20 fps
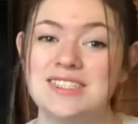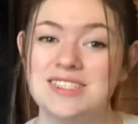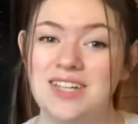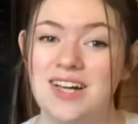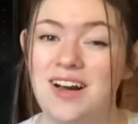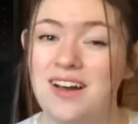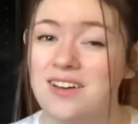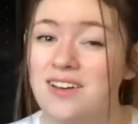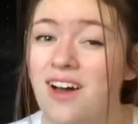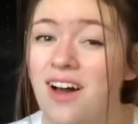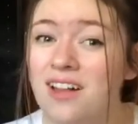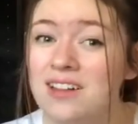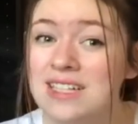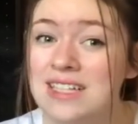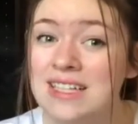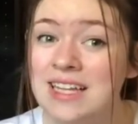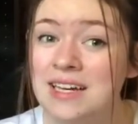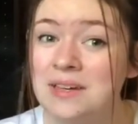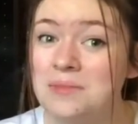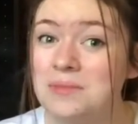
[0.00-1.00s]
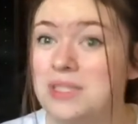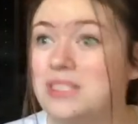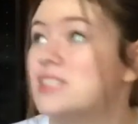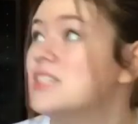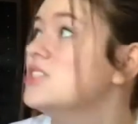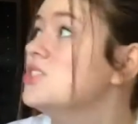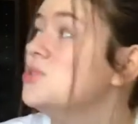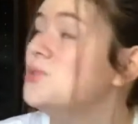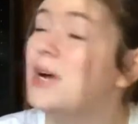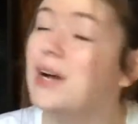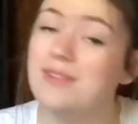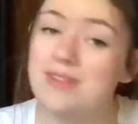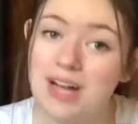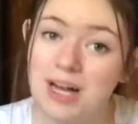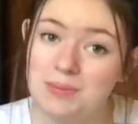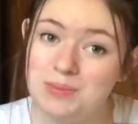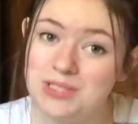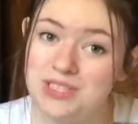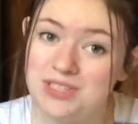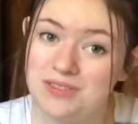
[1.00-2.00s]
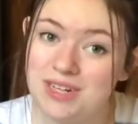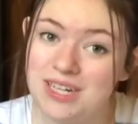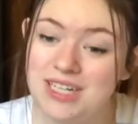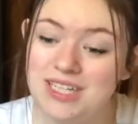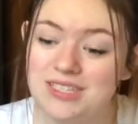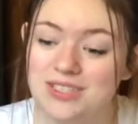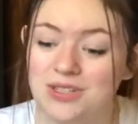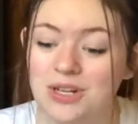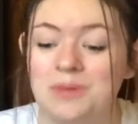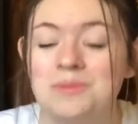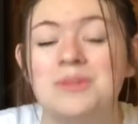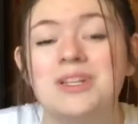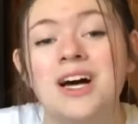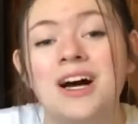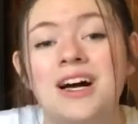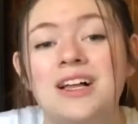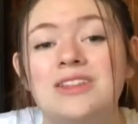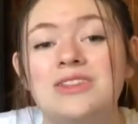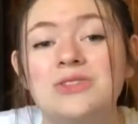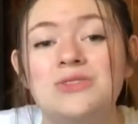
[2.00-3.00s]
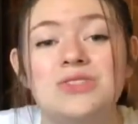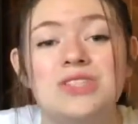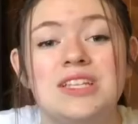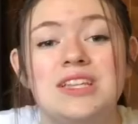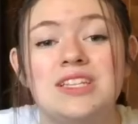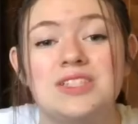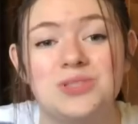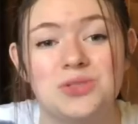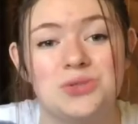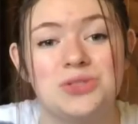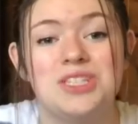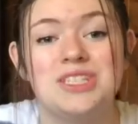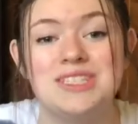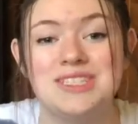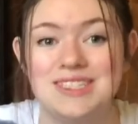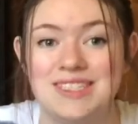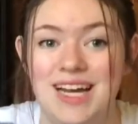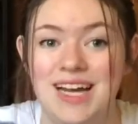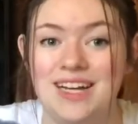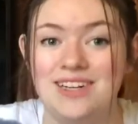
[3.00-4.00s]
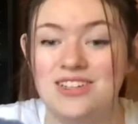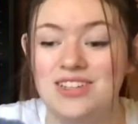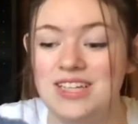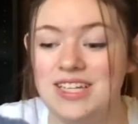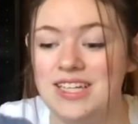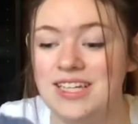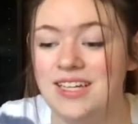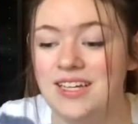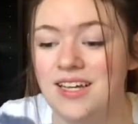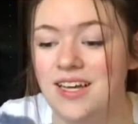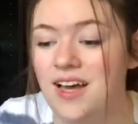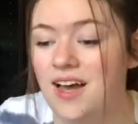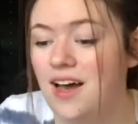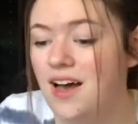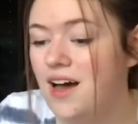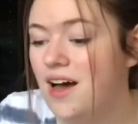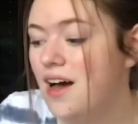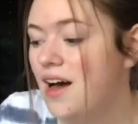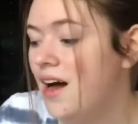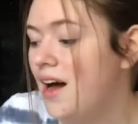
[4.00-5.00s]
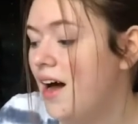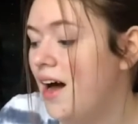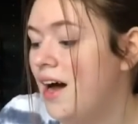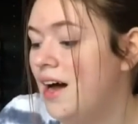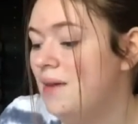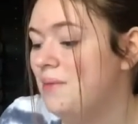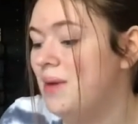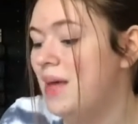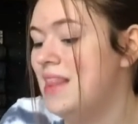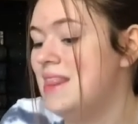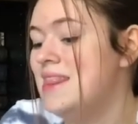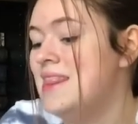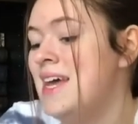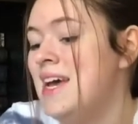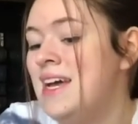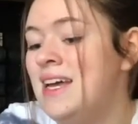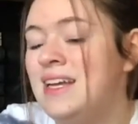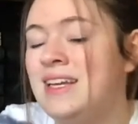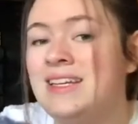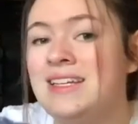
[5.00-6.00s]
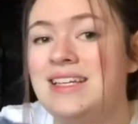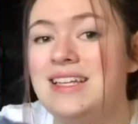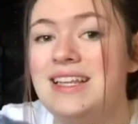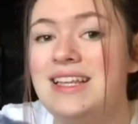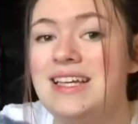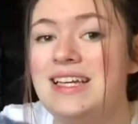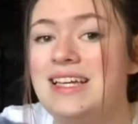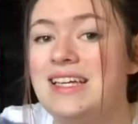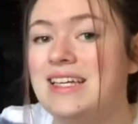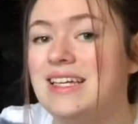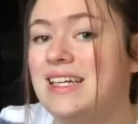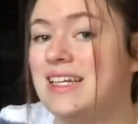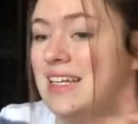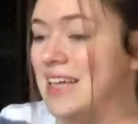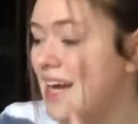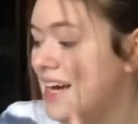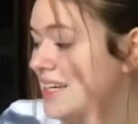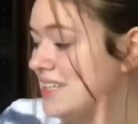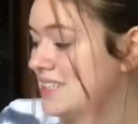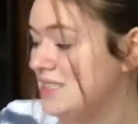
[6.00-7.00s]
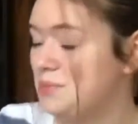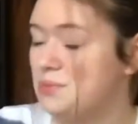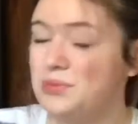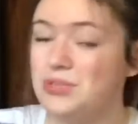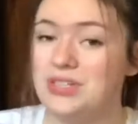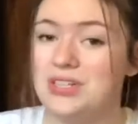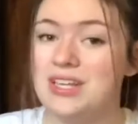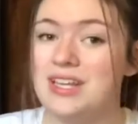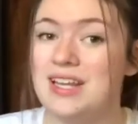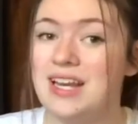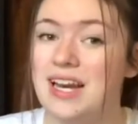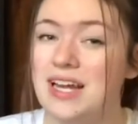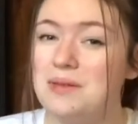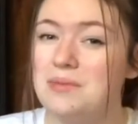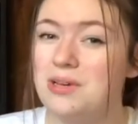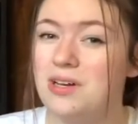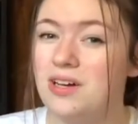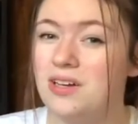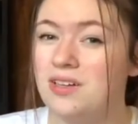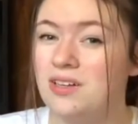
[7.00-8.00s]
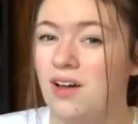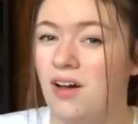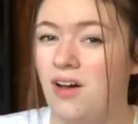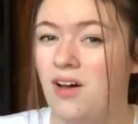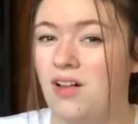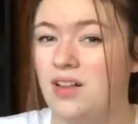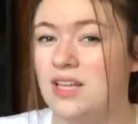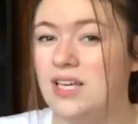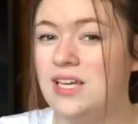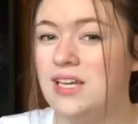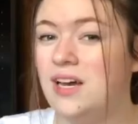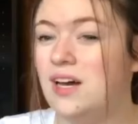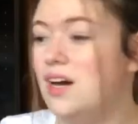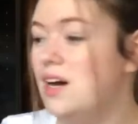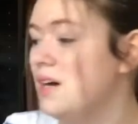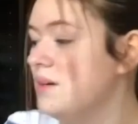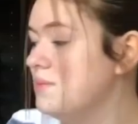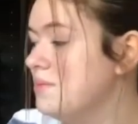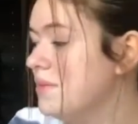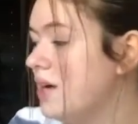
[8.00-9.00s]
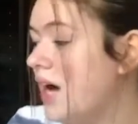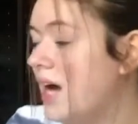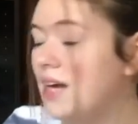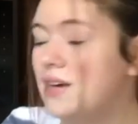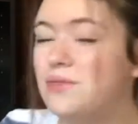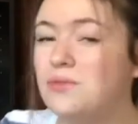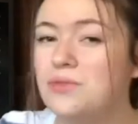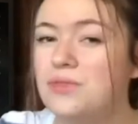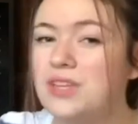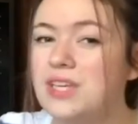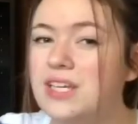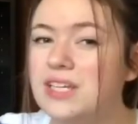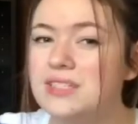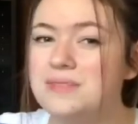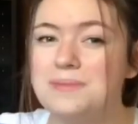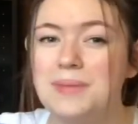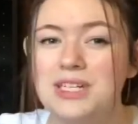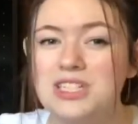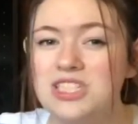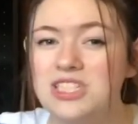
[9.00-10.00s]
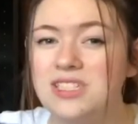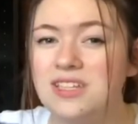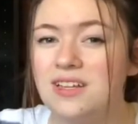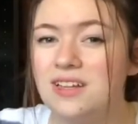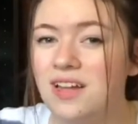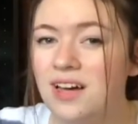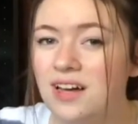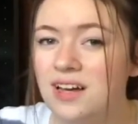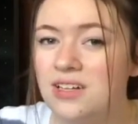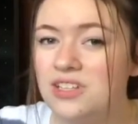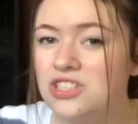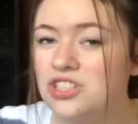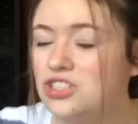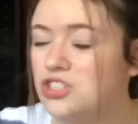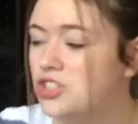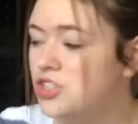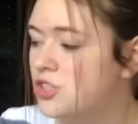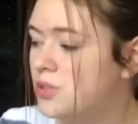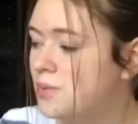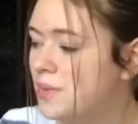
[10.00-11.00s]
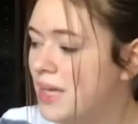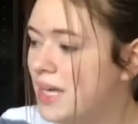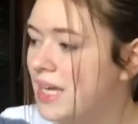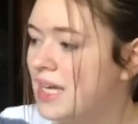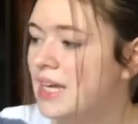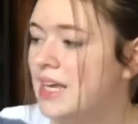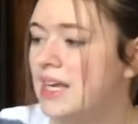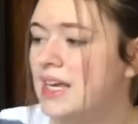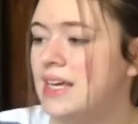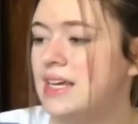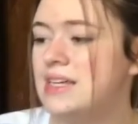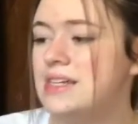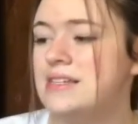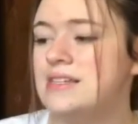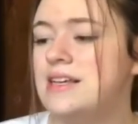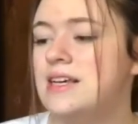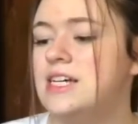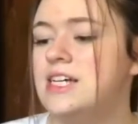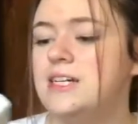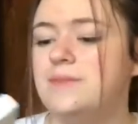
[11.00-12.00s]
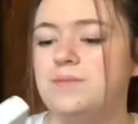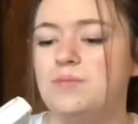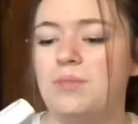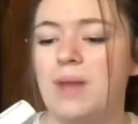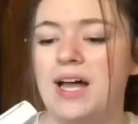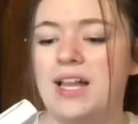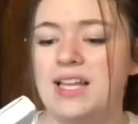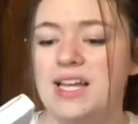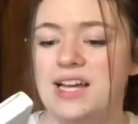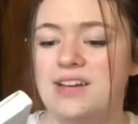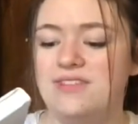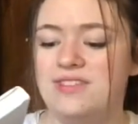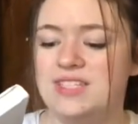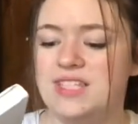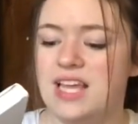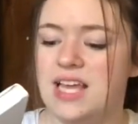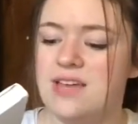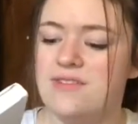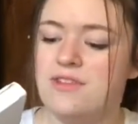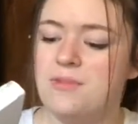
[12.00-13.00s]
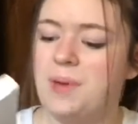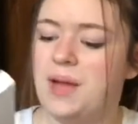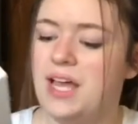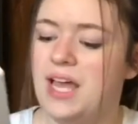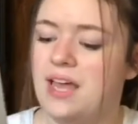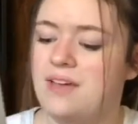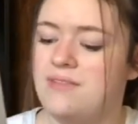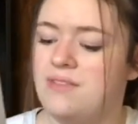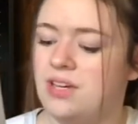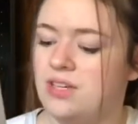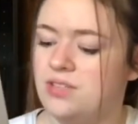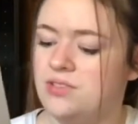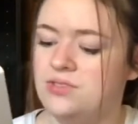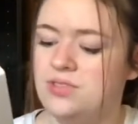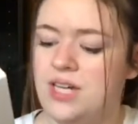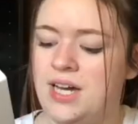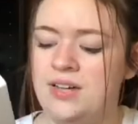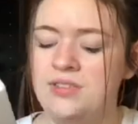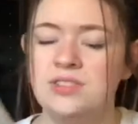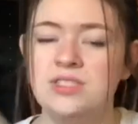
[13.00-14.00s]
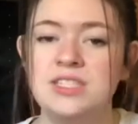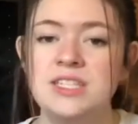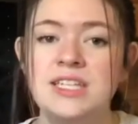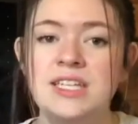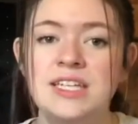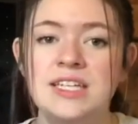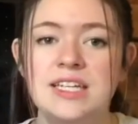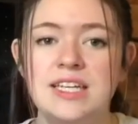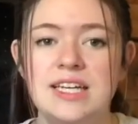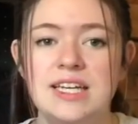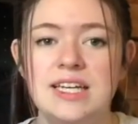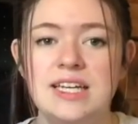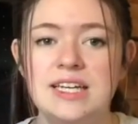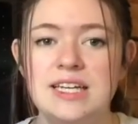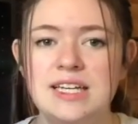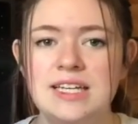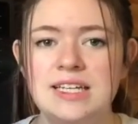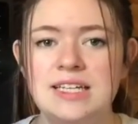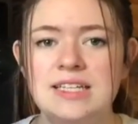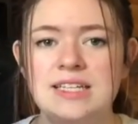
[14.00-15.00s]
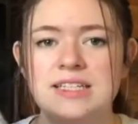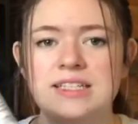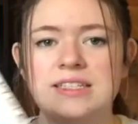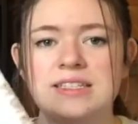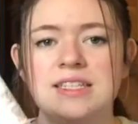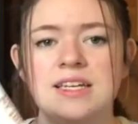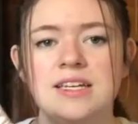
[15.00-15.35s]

unhauling them because I do have copies already, so I'm not losing the stories entirely. And then the next book that I am unhauling, I don't think is mentioned a lot on YouTube. It is My Life as Ava by Ava Gutowski. It is